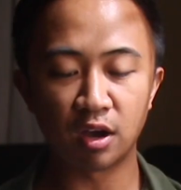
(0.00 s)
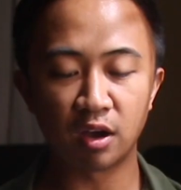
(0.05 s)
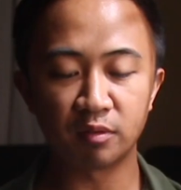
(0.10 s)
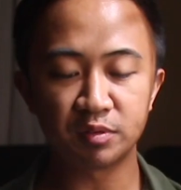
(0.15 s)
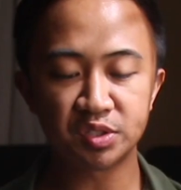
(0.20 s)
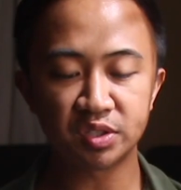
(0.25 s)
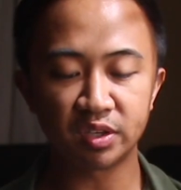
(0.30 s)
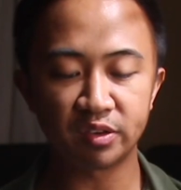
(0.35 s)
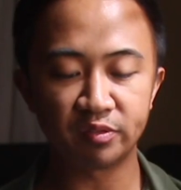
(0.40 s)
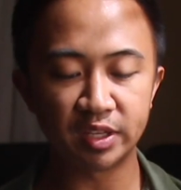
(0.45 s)

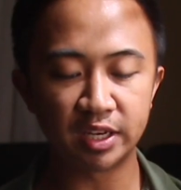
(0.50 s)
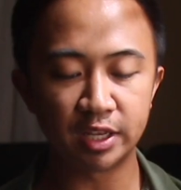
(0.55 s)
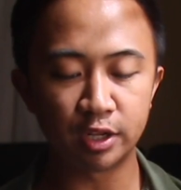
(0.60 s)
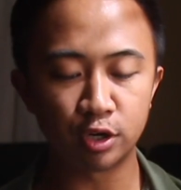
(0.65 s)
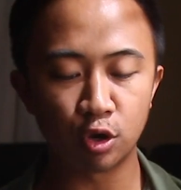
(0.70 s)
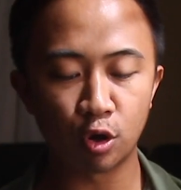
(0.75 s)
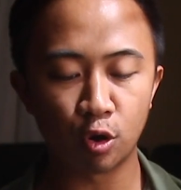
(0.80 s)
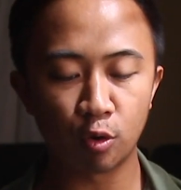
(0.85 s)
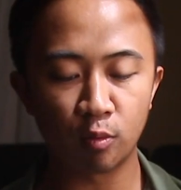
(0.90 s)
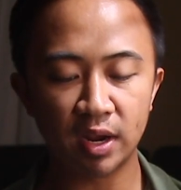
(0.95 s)
obviously, if you didn't
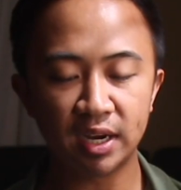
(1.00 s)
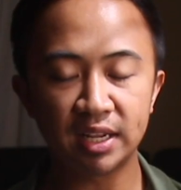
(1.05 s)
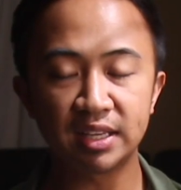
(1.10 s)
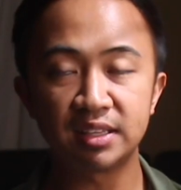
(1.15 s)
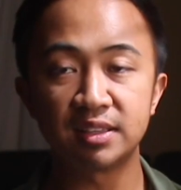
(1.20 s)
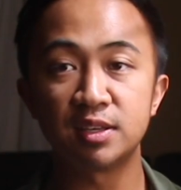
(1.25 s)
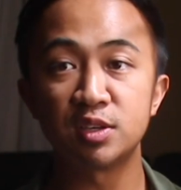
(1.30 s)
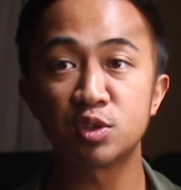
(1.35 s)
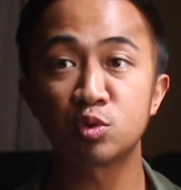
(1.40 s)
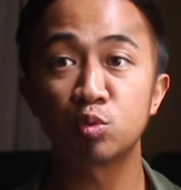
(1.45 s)
know already,
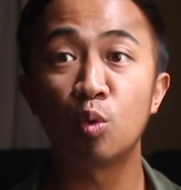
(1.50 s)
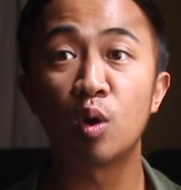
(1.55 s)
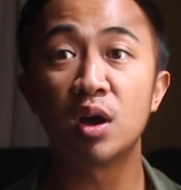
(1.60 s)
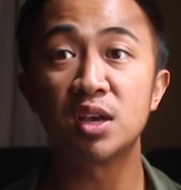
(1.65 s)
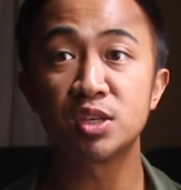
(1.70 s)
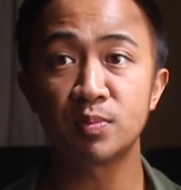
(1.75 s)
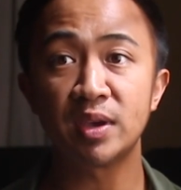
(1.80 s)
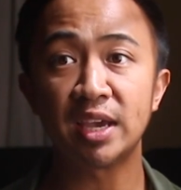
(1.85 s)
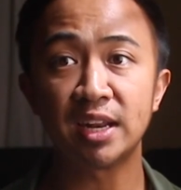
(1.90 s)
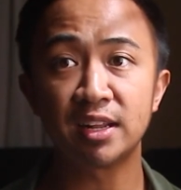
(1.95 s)
this
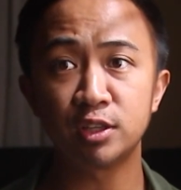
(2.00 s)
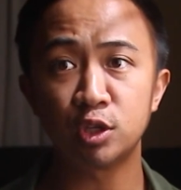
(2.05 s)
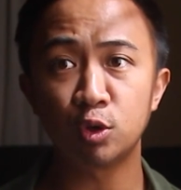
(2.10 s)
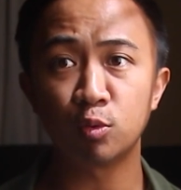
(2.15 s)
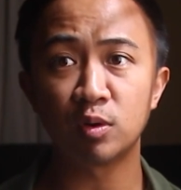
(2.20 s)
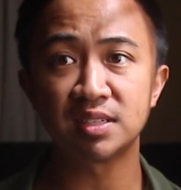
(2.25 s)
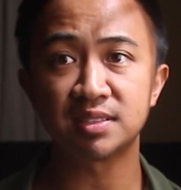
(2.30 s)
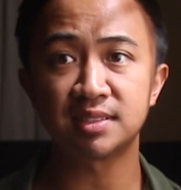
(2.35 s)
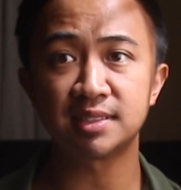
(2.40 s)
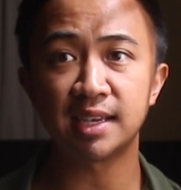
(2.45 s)
was made in
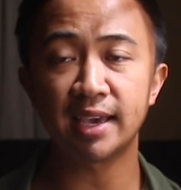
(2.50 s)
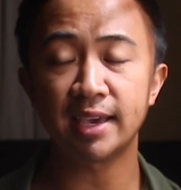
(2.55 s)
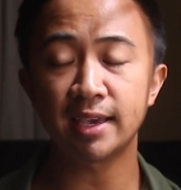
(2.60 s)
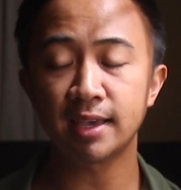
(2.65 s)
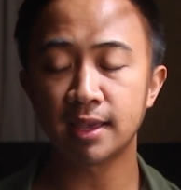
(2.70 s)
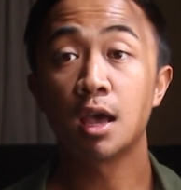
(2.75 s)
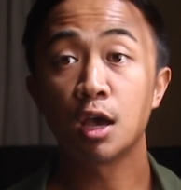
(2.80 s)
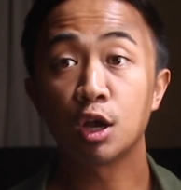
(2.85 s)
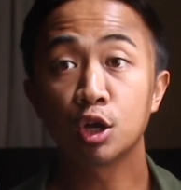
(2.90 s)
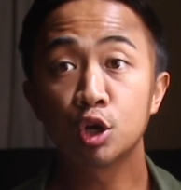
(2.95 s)
USA.
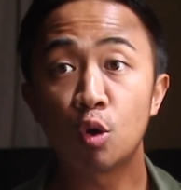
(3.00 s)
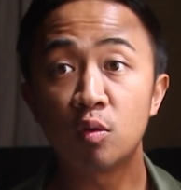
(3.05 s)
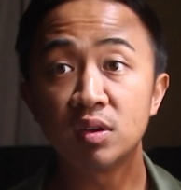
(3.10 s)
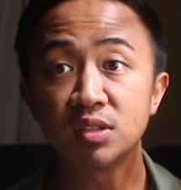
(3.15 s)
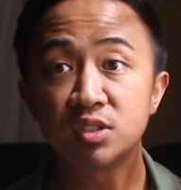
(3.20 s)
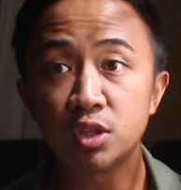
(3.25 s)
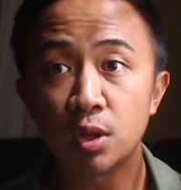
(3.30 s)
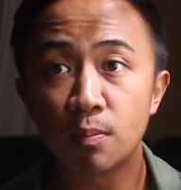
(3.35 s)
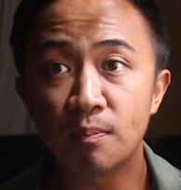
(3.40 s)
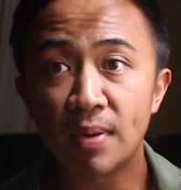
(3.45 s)
Going
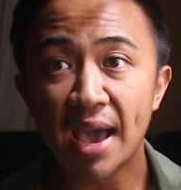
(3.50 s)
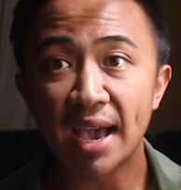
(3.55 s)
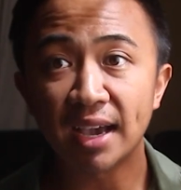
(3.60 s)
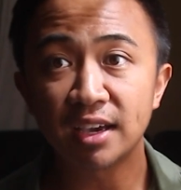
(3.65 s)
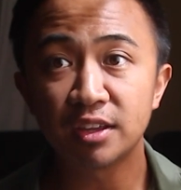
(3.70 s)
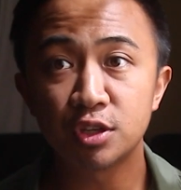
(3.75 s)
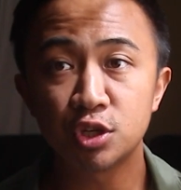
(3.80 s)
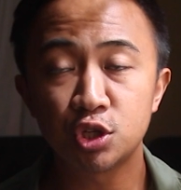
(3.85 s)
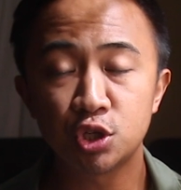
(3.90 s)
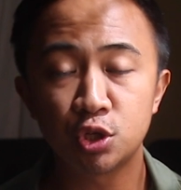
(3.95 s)
to the back
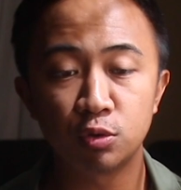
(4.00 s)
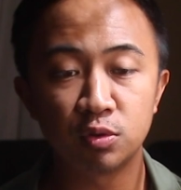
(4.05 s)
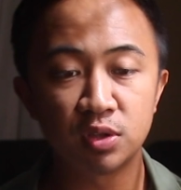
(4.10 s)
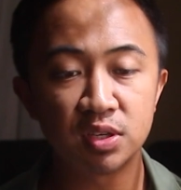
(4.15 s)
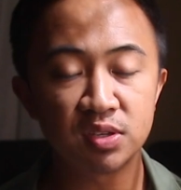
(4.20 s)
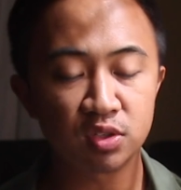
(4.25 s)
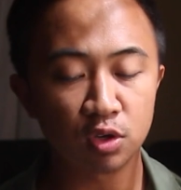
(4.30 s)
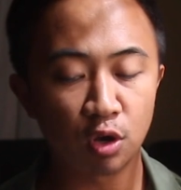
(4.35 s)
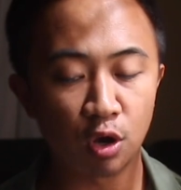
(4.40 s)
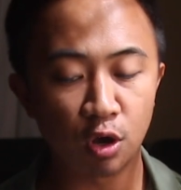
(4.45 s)
of the shoe,
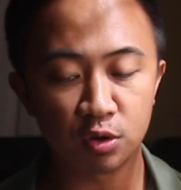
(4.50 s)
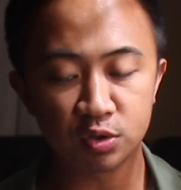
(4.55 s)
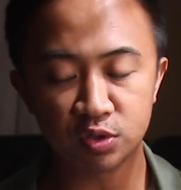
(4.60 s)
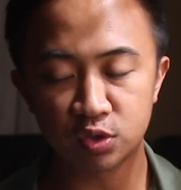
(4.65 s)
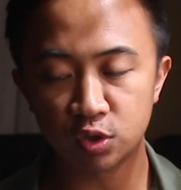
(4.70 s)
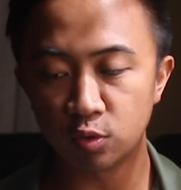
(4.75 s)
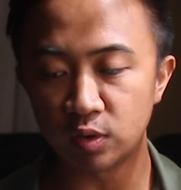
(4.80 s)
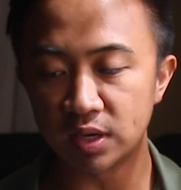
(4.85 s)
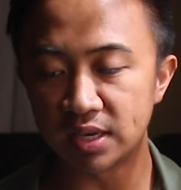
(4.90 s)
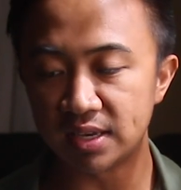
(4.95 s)
this
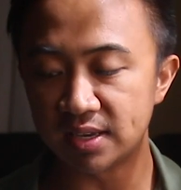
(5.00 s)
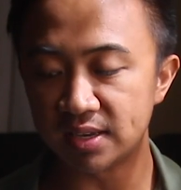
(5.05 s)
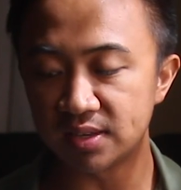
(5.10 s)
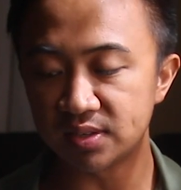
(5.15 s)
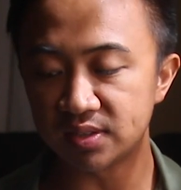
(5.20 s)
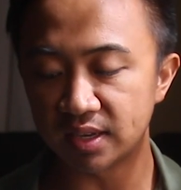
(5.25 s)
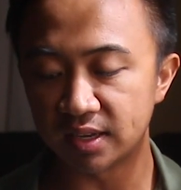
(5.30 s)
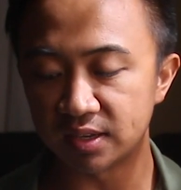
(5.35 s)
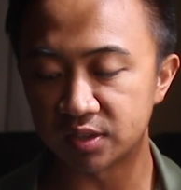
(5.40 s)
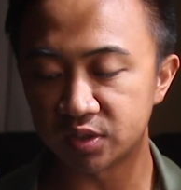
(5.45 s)
also
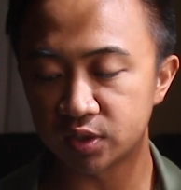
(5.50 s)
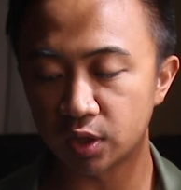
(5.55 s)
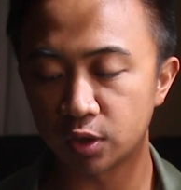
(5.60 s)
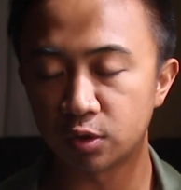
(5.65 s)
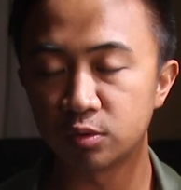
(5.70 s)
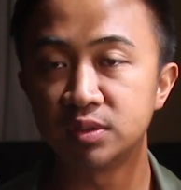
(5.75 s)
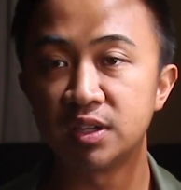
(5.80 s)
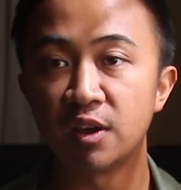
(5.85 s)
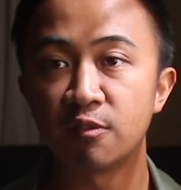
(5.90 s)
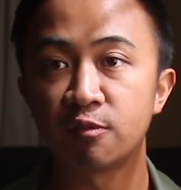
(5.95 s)
is a
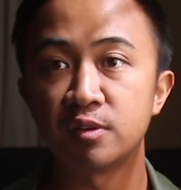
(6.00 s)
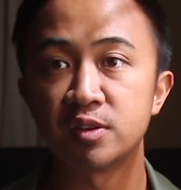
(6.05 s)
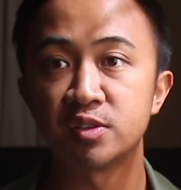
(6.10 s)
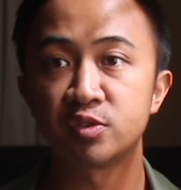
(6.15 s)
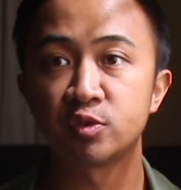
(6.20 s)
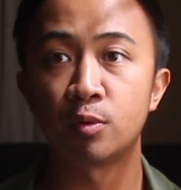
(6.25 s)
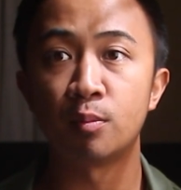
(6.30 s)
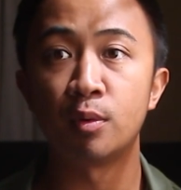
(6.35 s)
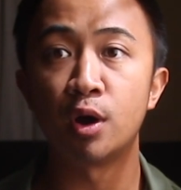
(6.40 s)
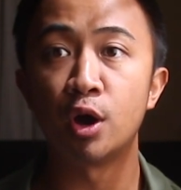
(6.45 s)
subtle
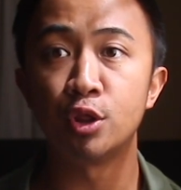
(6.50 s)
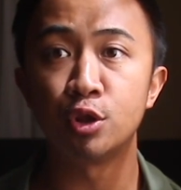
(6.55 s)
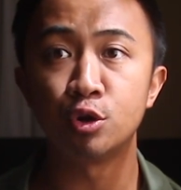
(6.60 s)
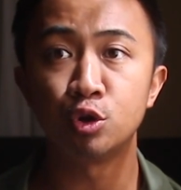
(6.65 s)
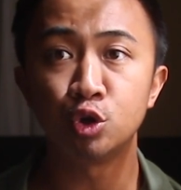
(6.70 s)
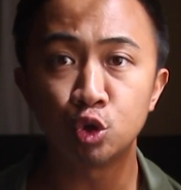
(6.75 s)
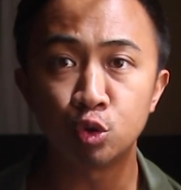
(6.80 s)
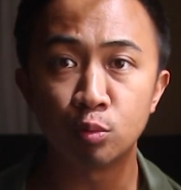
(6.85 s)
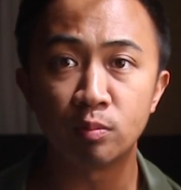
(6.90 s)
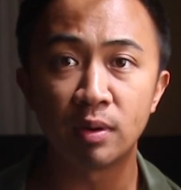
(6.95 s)
difference from other
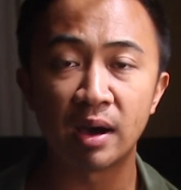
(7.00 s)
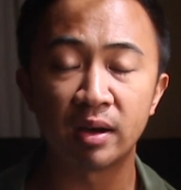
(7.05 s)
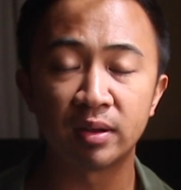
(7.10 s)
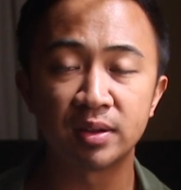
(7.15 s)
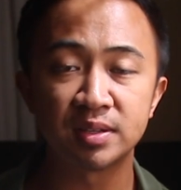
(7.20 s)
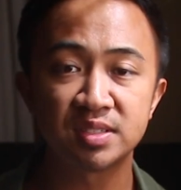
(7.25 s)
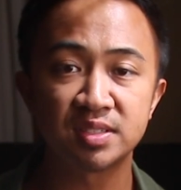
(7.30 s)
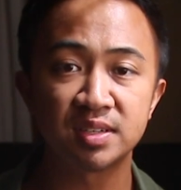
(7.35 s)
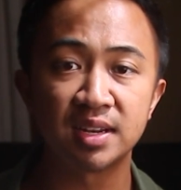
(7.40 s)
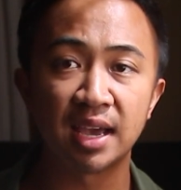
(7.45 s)
New
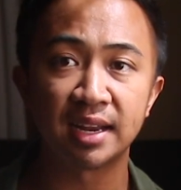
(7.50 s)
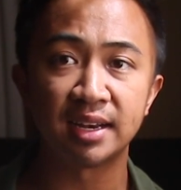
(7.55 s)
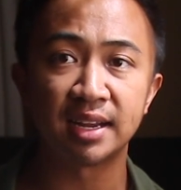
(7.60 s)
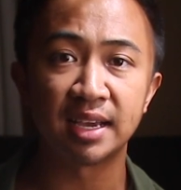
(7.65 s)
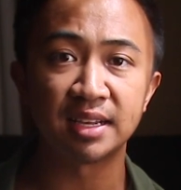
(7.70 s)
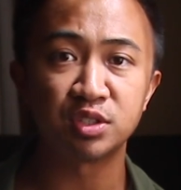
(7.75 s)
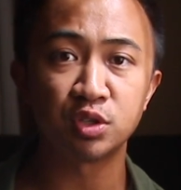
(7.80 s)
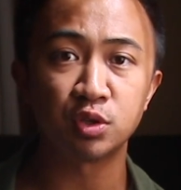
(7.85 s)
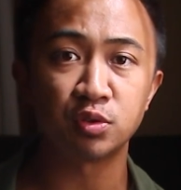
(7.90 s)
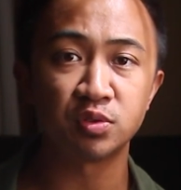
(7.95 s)
Balance
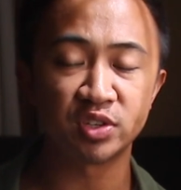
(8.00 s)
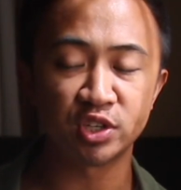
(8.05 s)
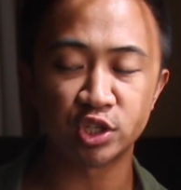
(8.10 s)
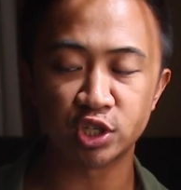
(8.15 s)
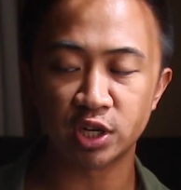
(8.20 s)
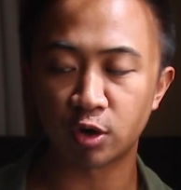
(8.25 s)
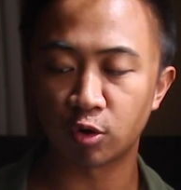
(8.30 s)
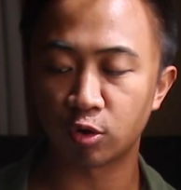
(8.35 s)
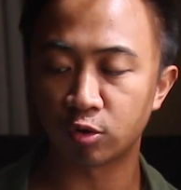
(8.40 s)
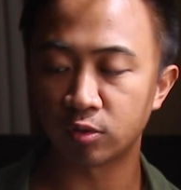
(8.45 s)
992s in
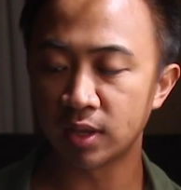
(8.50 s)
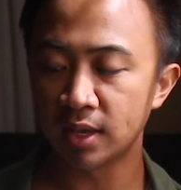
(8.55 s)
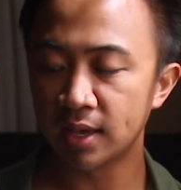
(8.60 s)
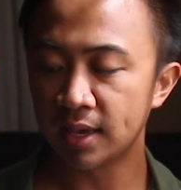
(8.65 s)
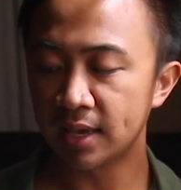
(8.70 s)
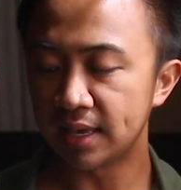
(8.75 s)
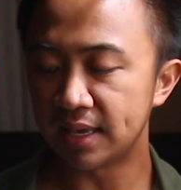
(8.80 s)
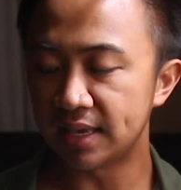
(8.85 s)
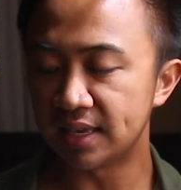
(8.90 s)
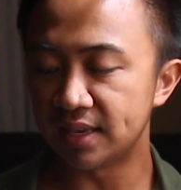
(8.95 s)
general,
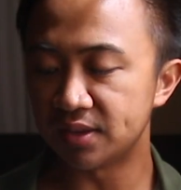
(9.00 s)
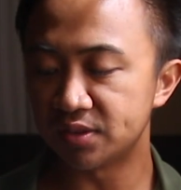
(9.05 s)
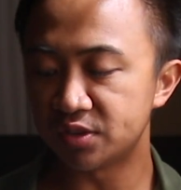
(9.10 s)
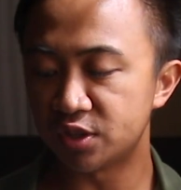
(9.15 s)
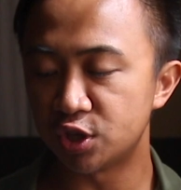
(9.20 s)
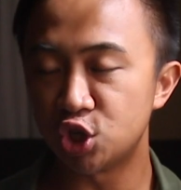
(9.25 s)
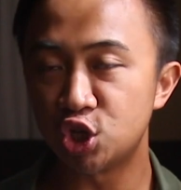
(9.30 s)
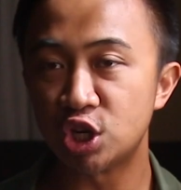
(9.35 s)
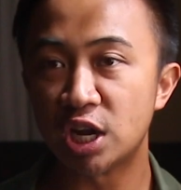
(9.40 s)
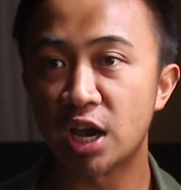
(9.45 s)
is
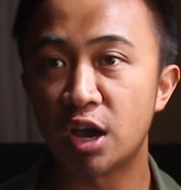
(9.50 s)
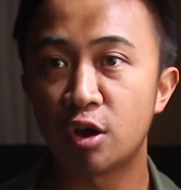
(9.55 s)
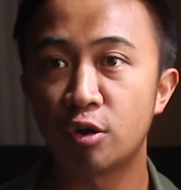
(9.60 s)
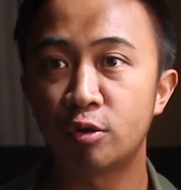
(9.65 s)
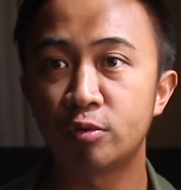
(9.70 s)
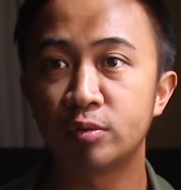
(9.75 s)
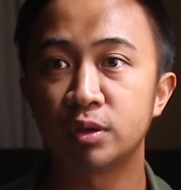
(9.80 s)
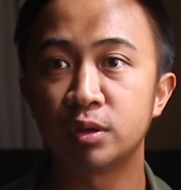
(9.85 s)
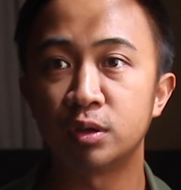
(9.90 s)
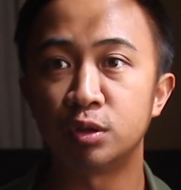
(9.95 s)
the
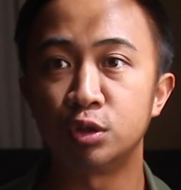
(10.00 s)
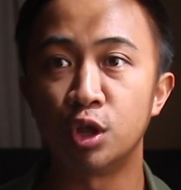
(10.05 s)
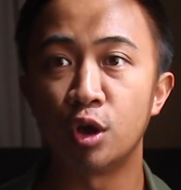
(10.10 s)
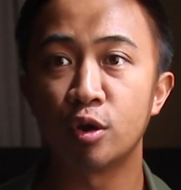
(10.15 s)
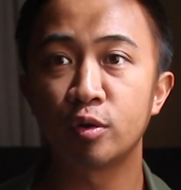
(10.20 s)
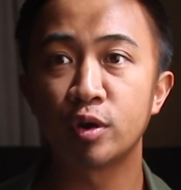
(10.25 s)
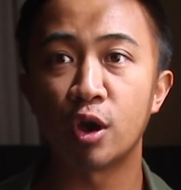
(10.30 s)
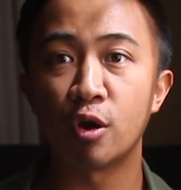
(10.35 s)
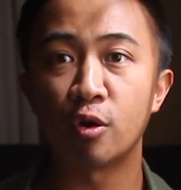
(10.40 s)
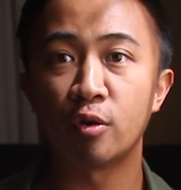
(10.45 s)
JJJJound
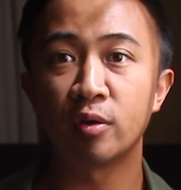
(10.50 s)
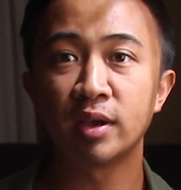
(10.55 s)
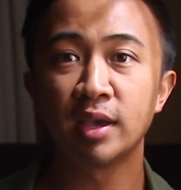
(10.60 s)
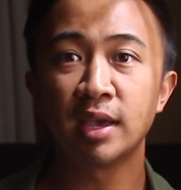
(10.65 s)
logo.